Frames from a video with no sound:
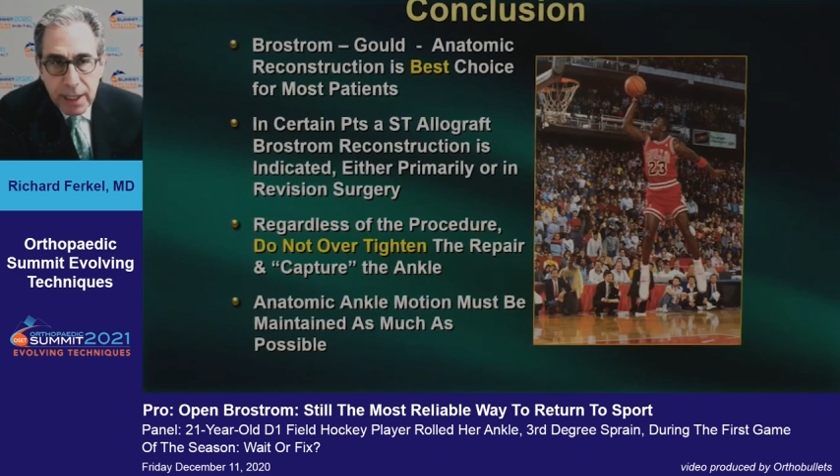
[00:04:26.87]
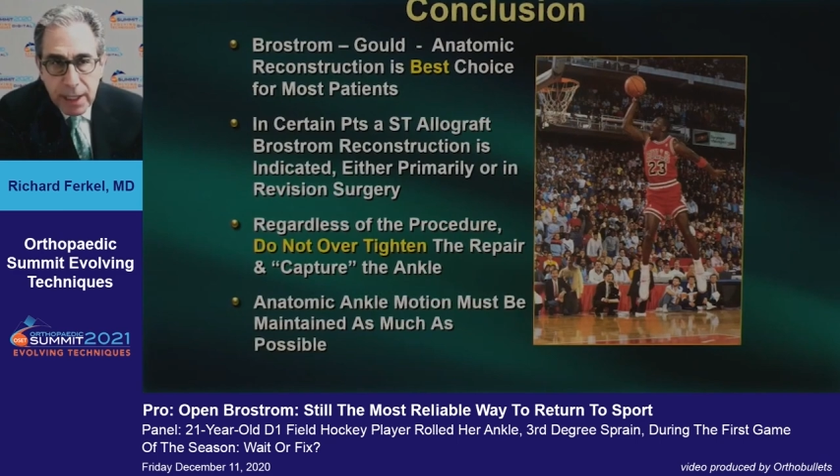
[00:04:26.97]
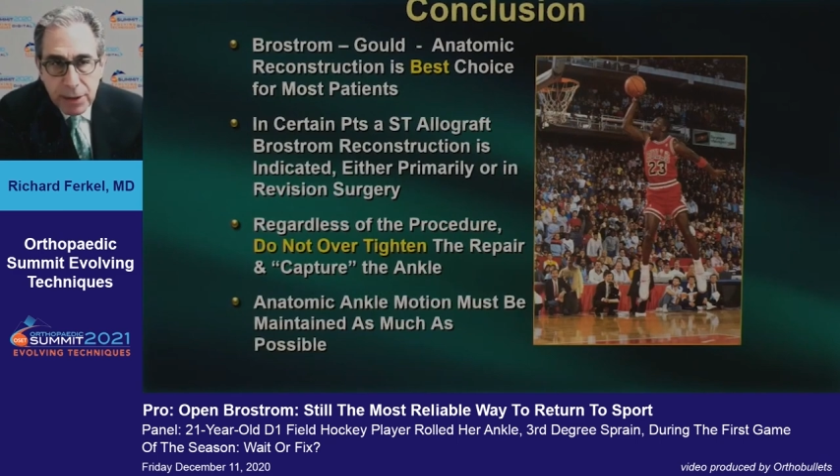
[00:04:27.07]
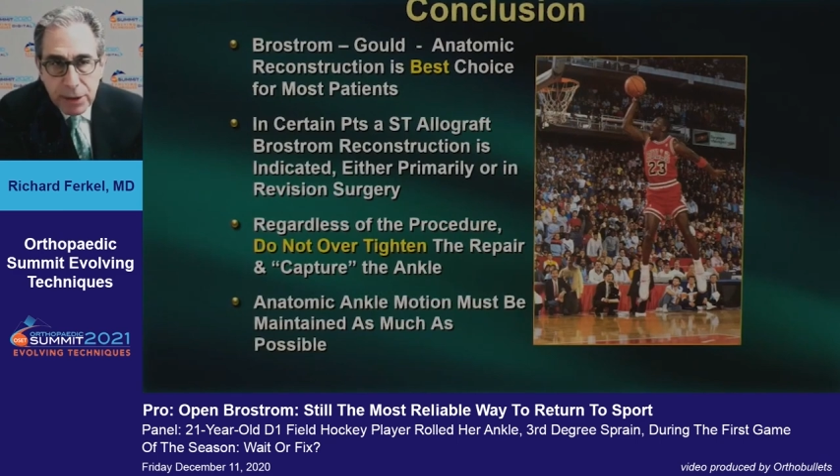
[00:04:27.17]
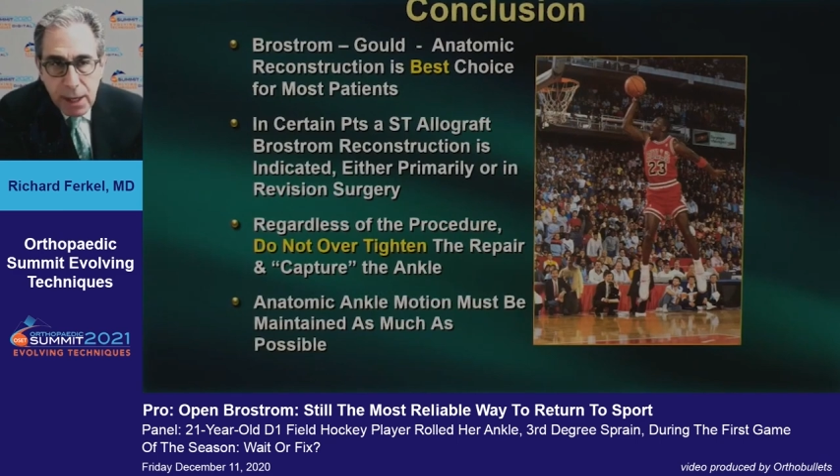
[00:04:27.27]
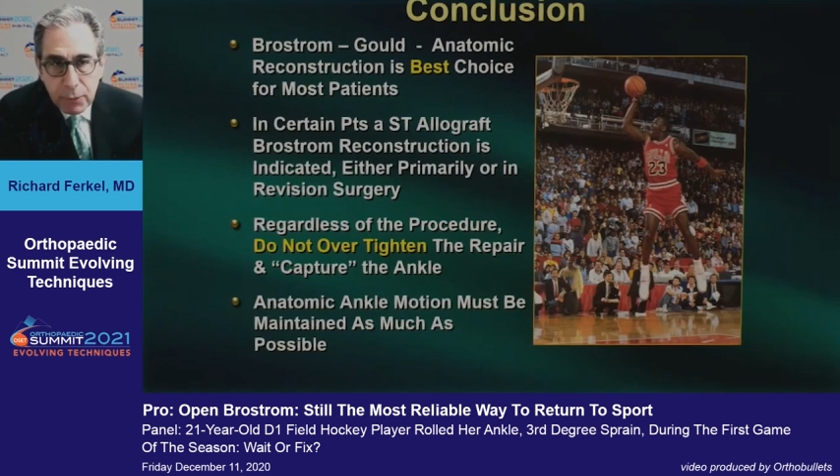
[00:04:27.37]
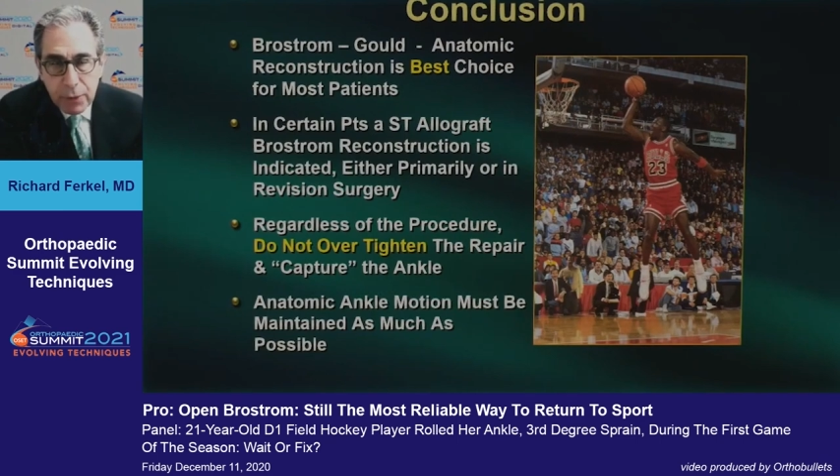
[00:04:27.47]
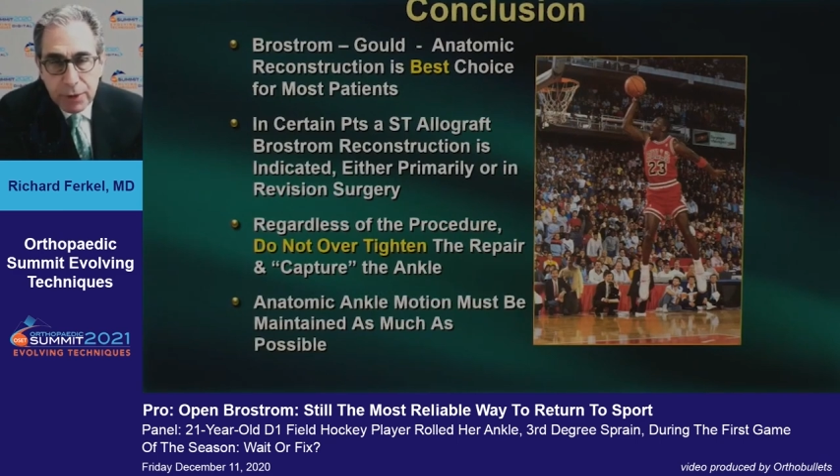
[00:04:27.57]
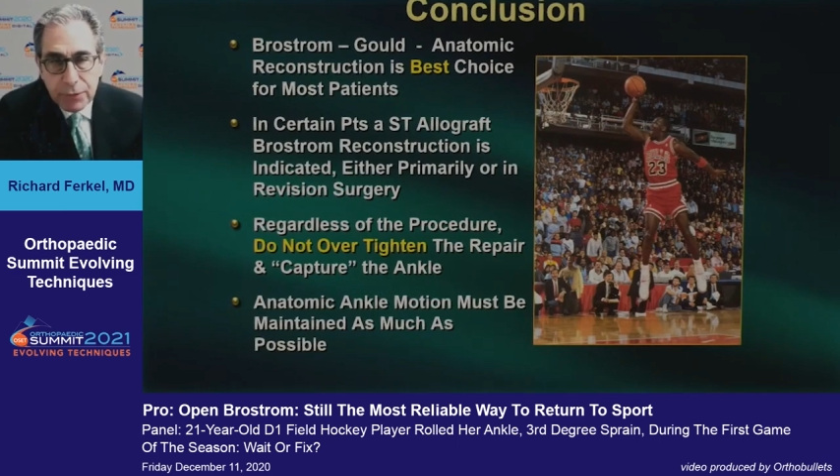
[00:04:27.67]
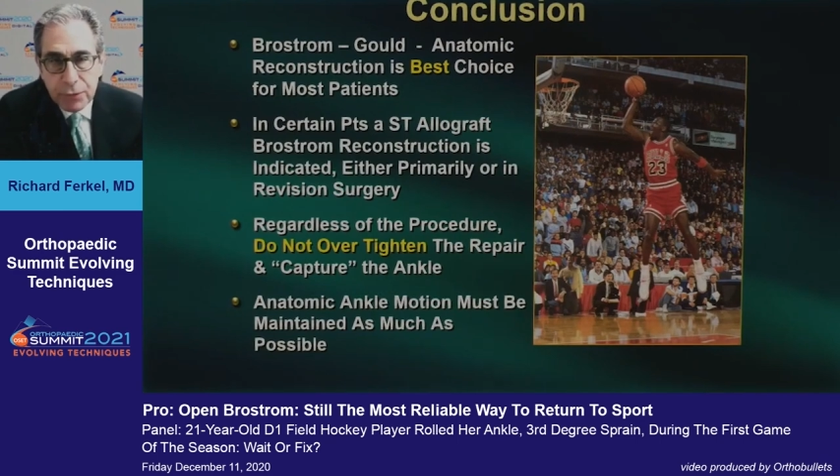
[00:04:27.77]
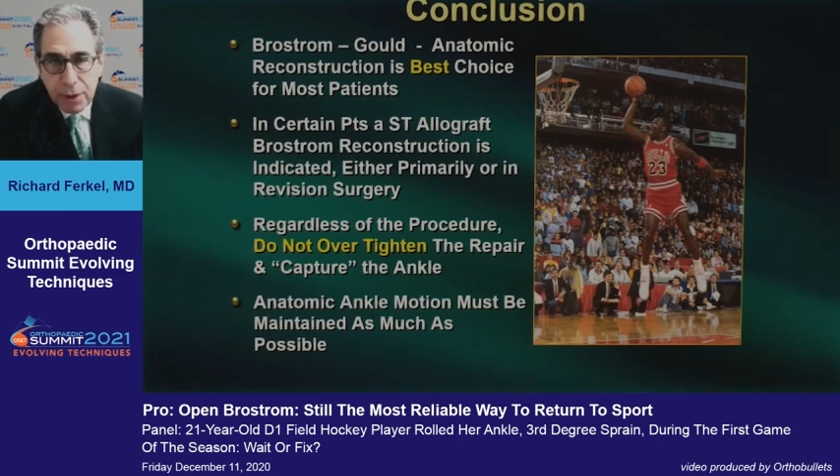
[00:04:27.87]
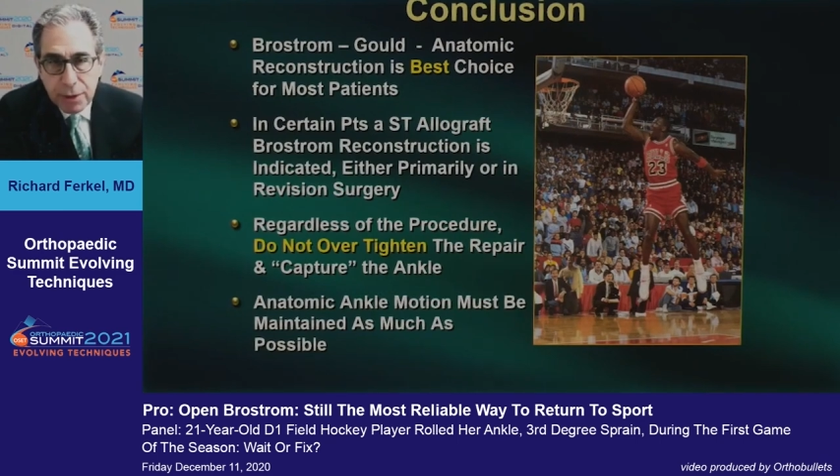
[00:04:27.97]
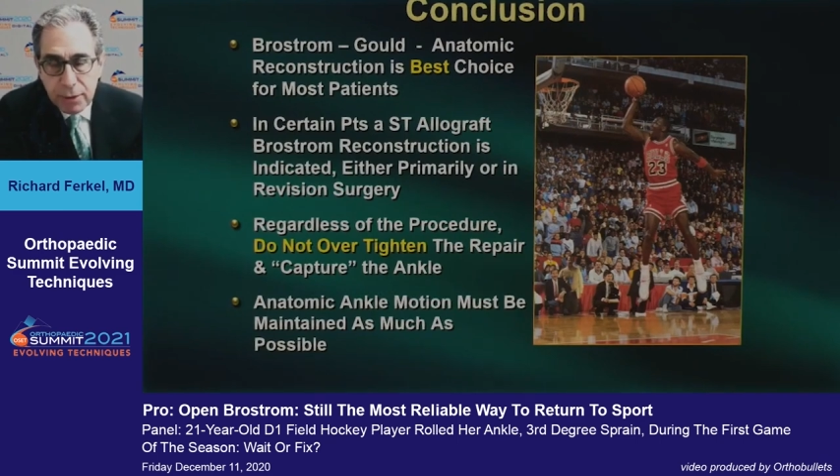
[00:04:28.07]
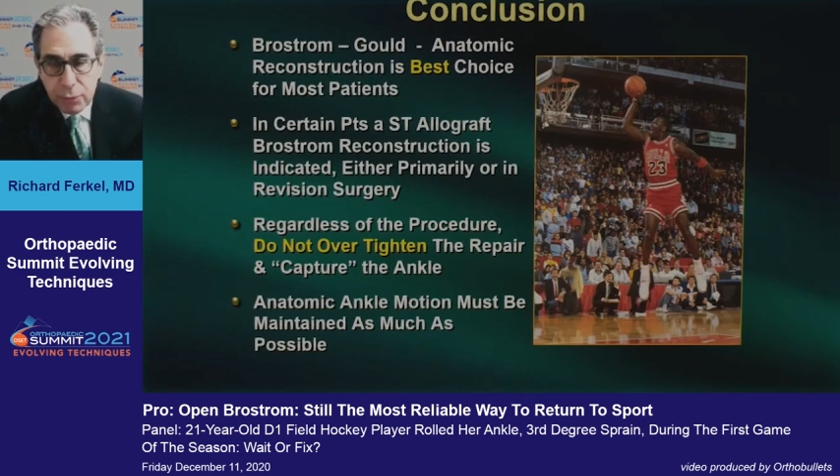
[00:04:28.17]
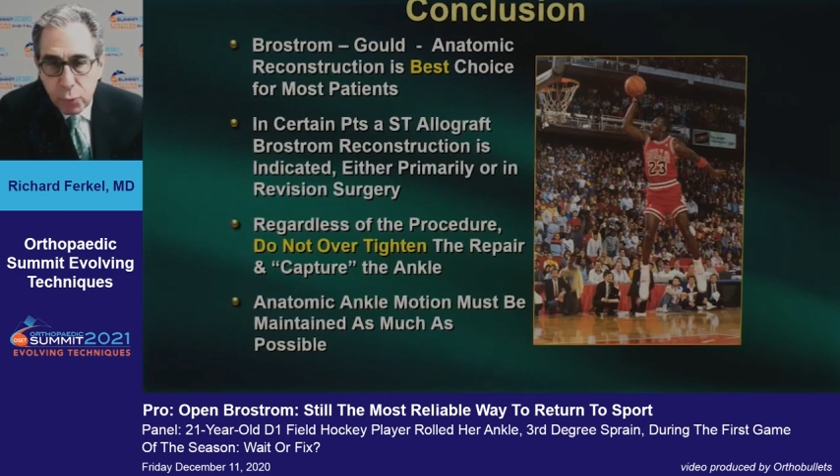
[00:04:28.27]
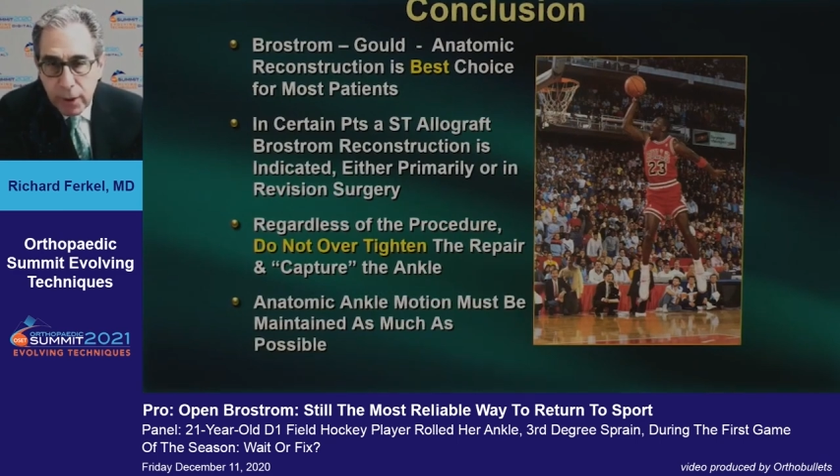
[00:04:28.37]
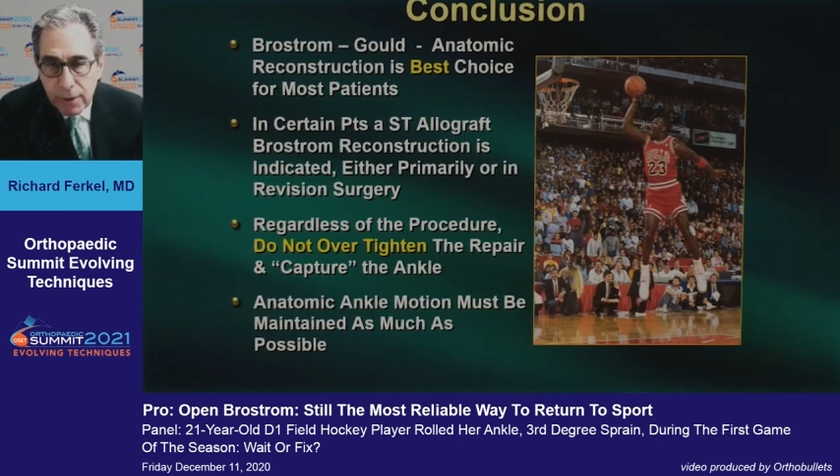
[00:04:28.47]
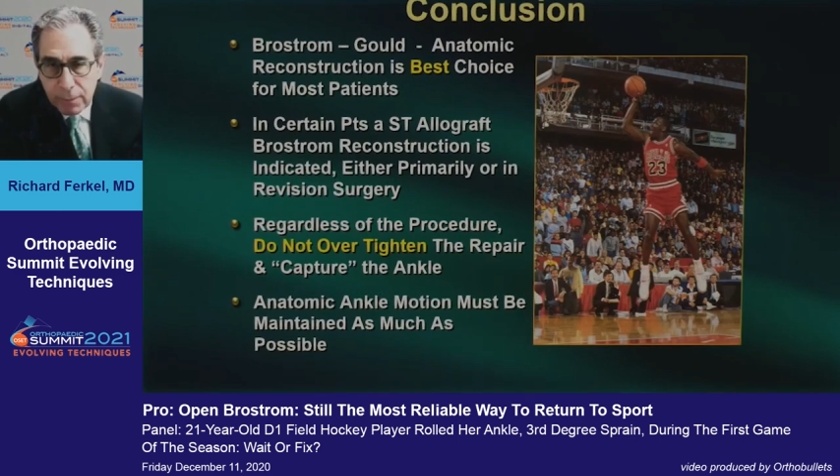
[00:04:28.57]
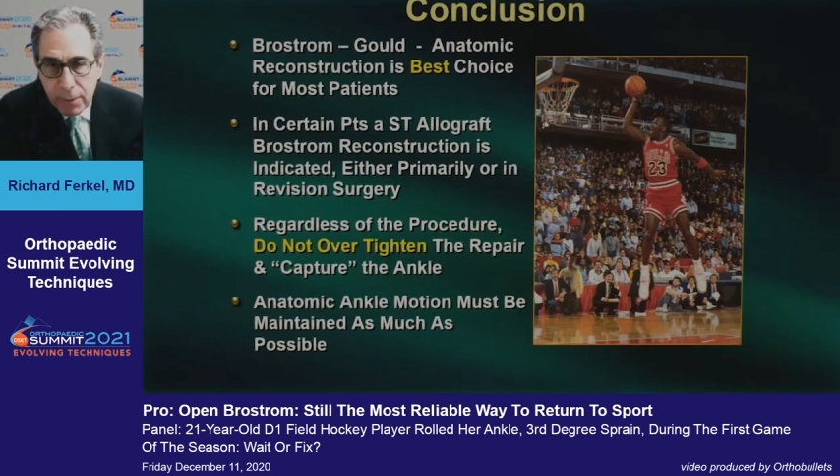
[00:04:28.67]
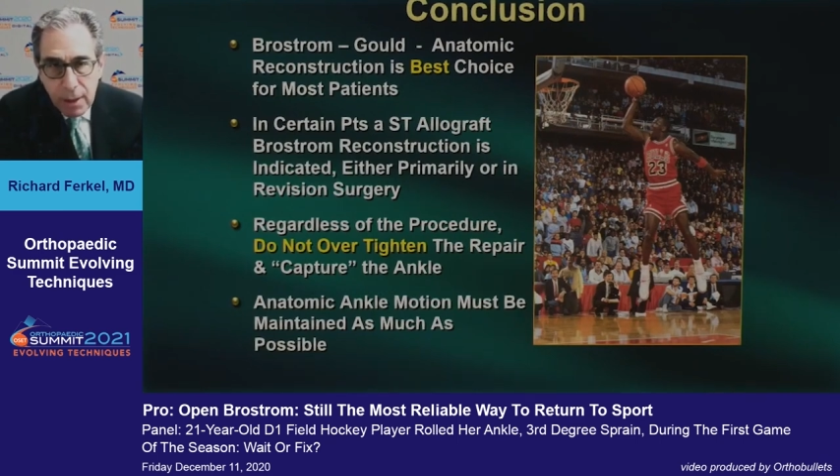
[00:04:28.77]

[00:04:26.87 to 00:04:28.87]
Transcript: anatomic reconstruction is way